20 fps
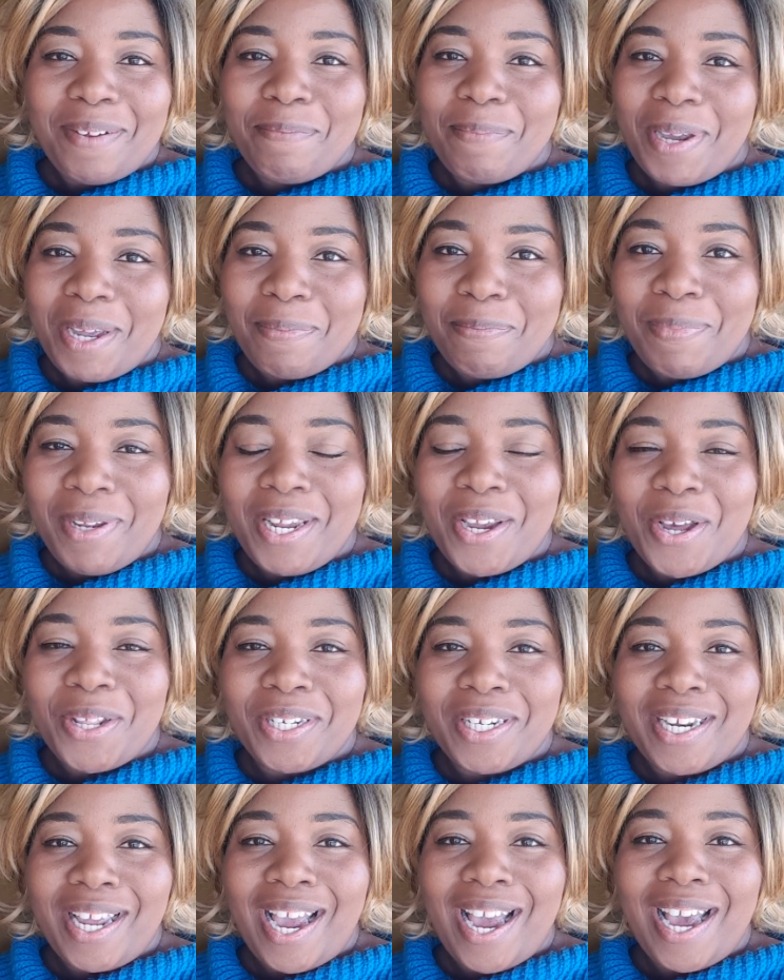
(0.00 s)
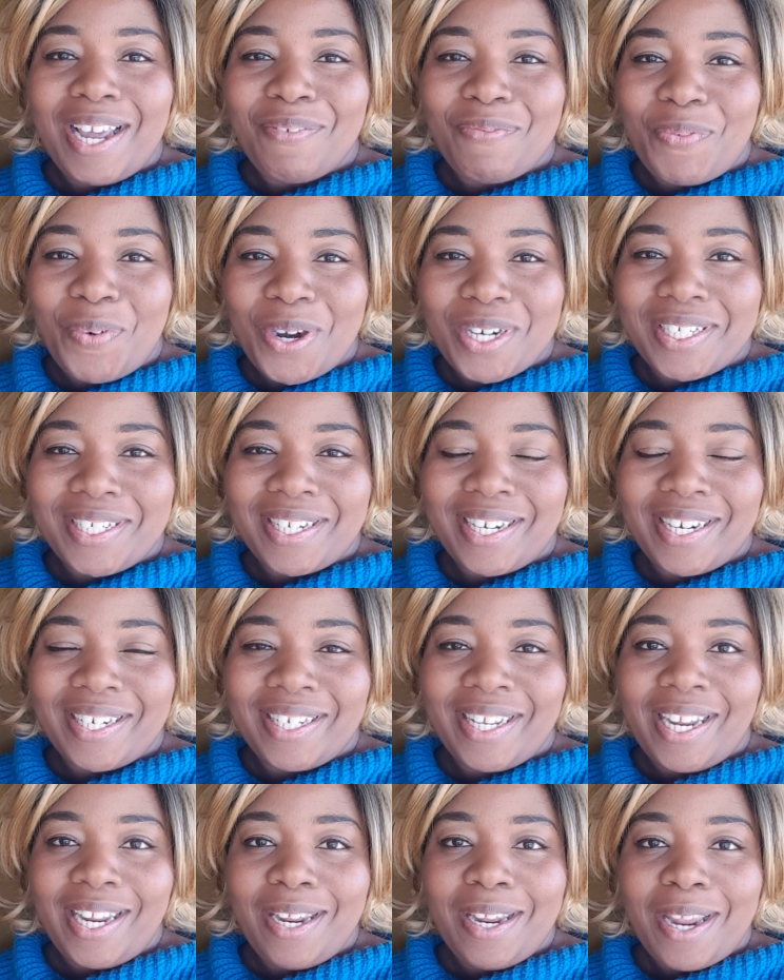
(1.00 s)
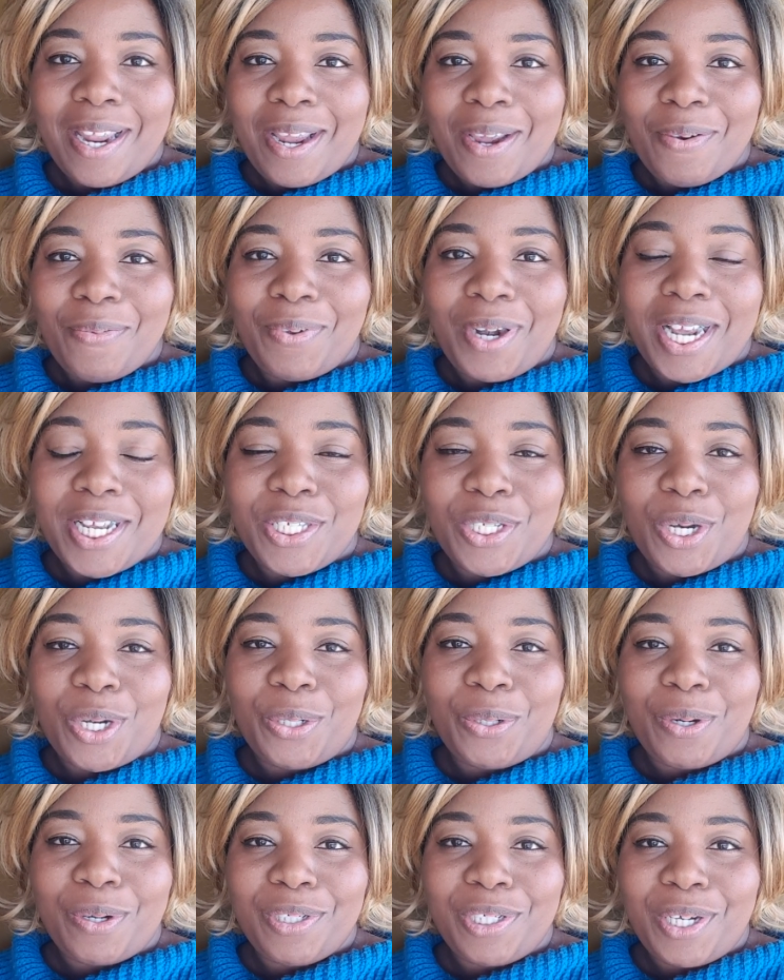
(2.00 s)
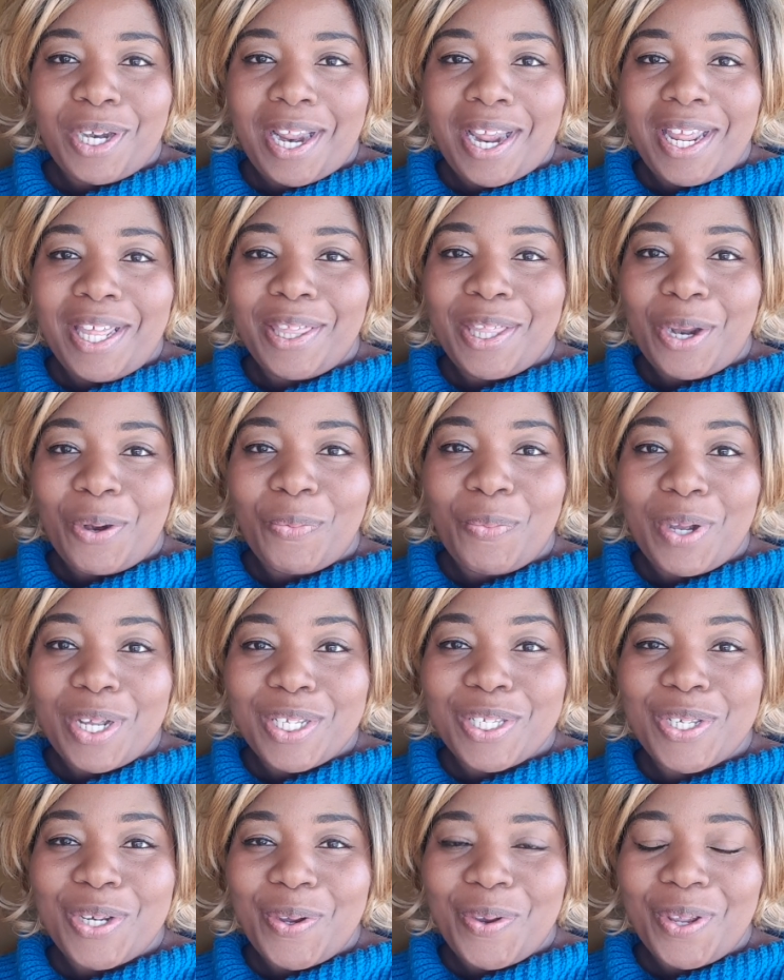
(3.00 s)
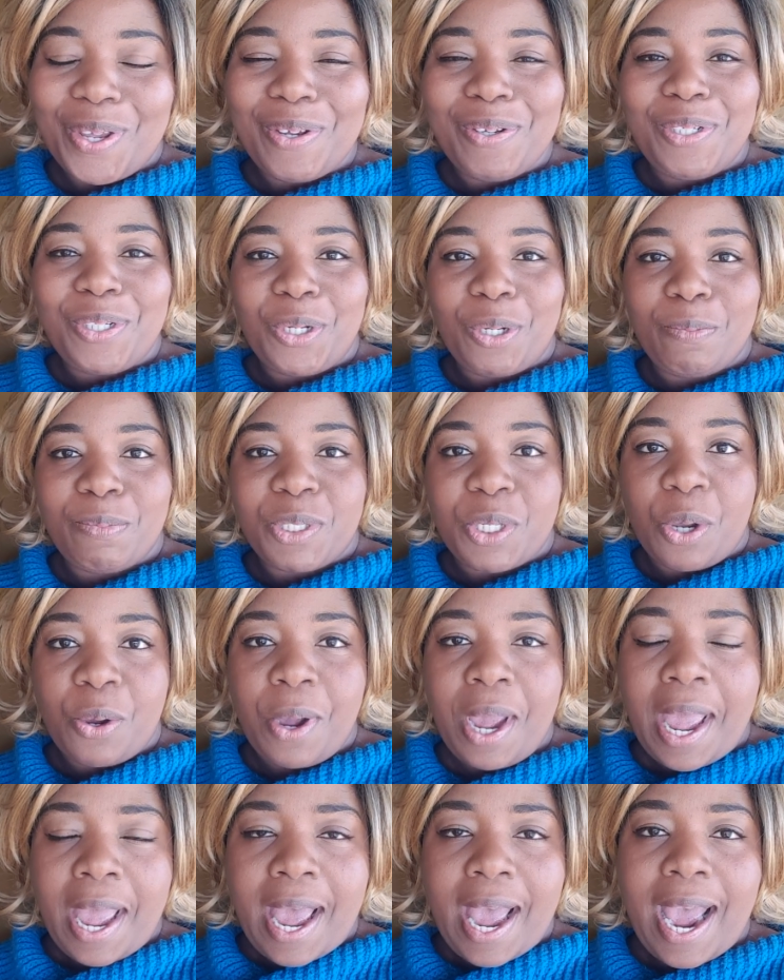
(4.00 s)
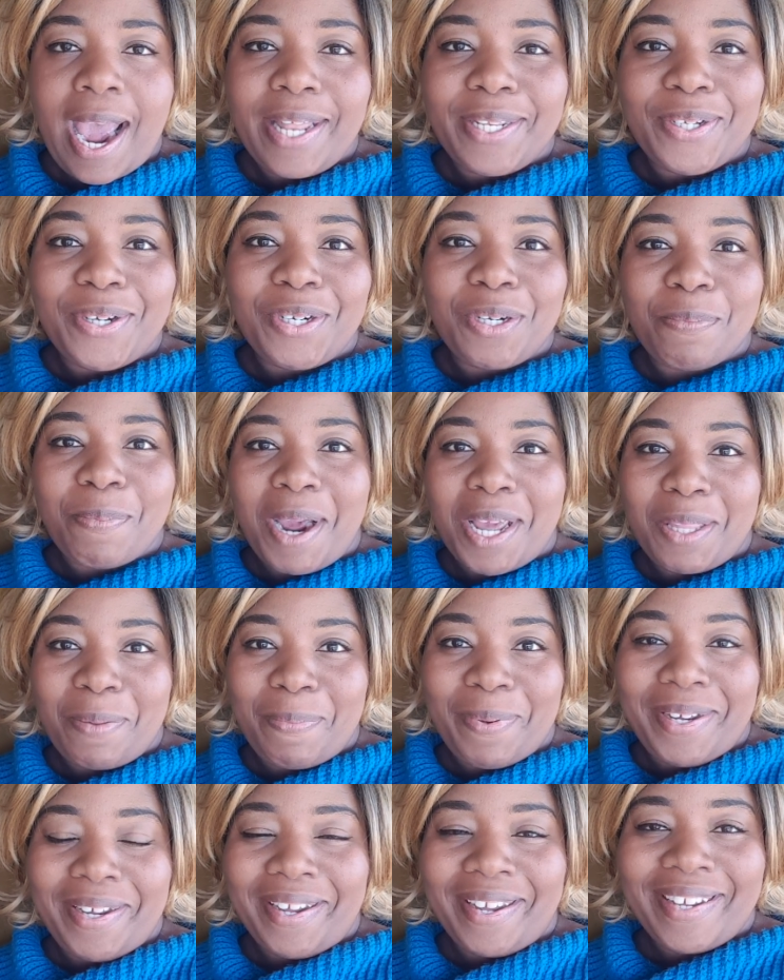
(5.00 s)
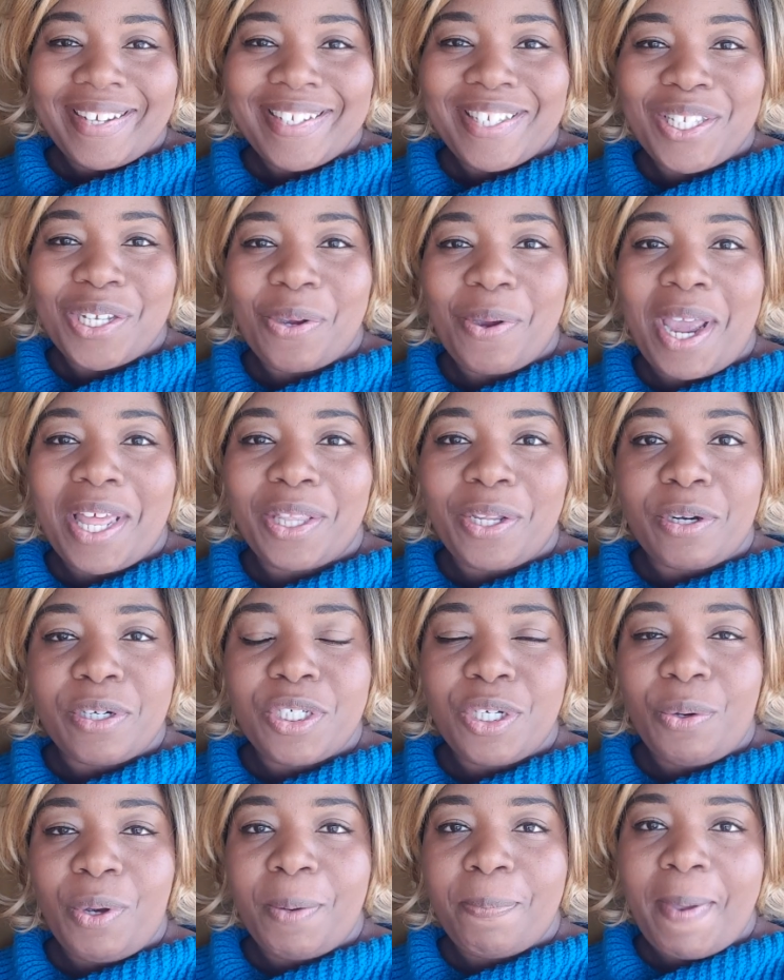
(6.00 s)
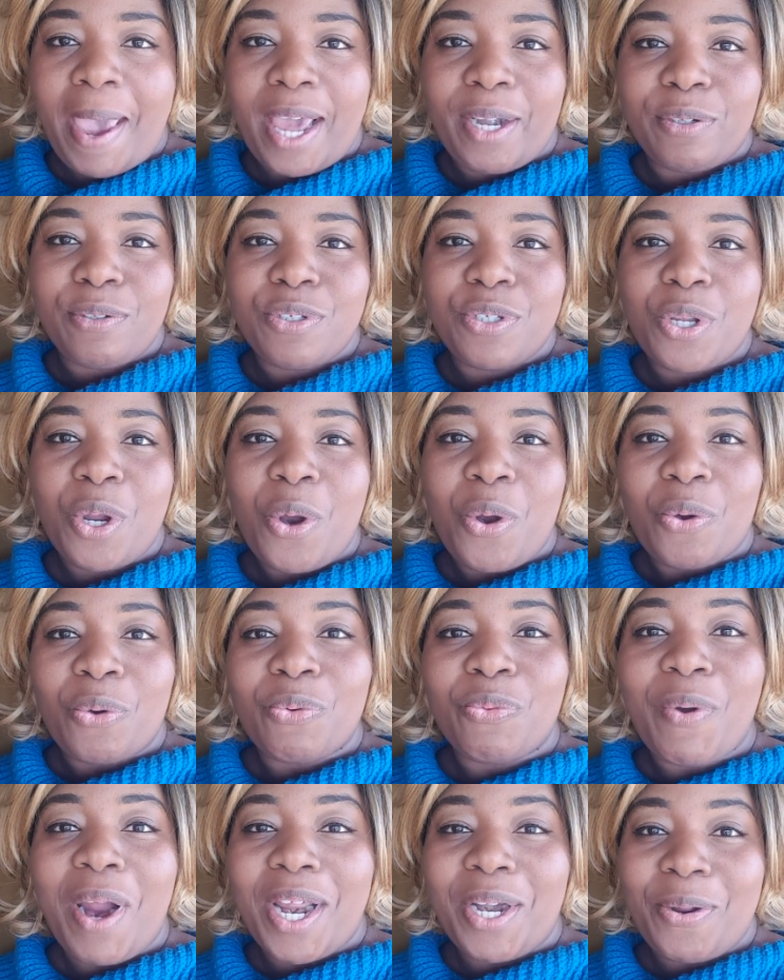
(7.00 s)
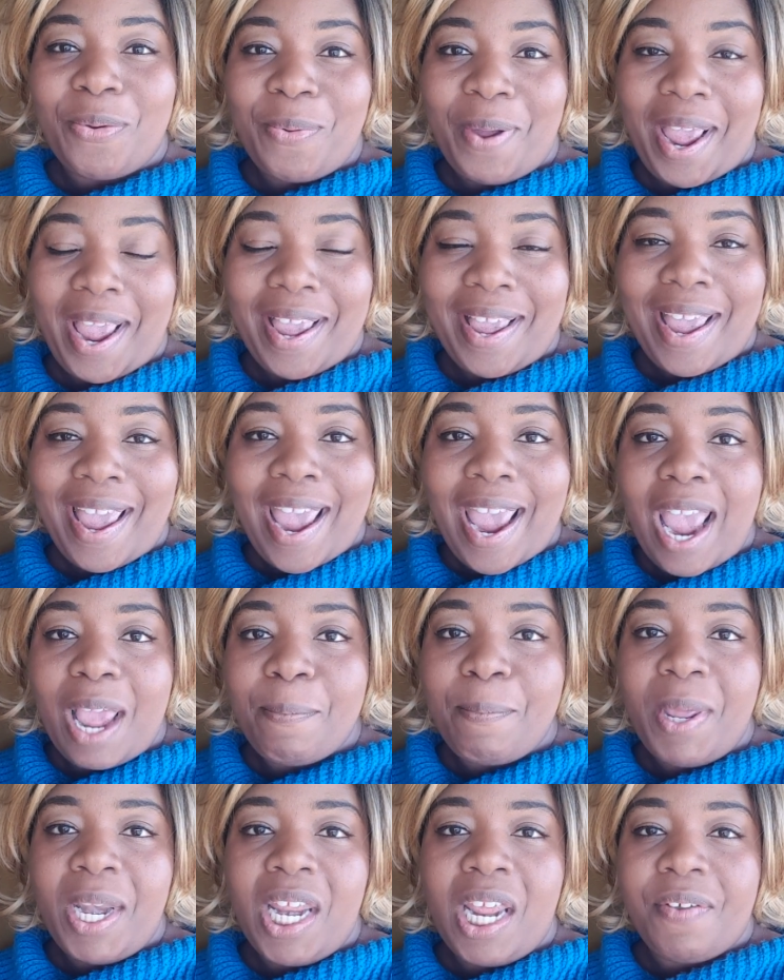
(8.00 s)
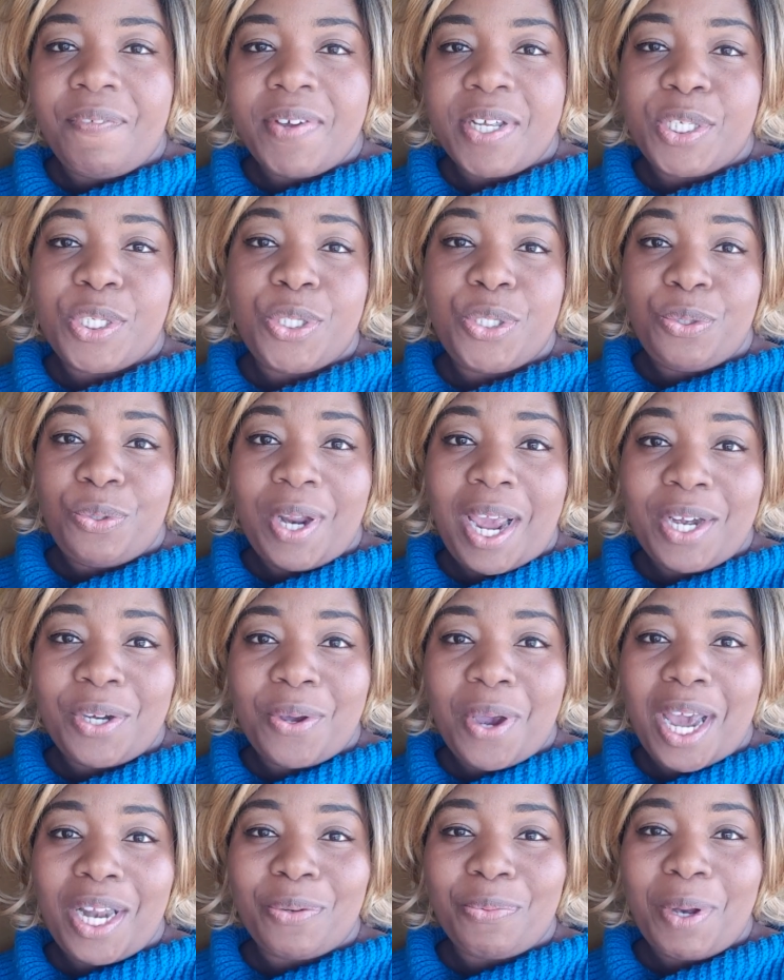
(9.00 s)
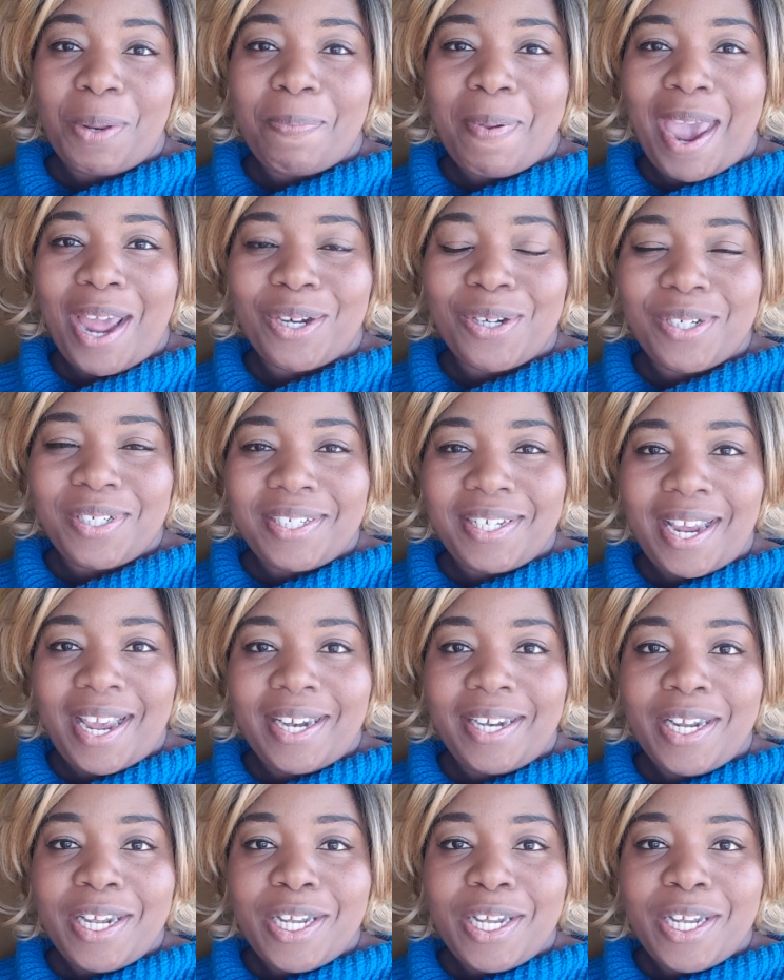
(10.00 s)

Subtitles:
But unfortunately, when I started crocheting, there was no YouTube, so I learned by the book. So I learned to read patterns right away. And many of us do not know how to read patterns yet.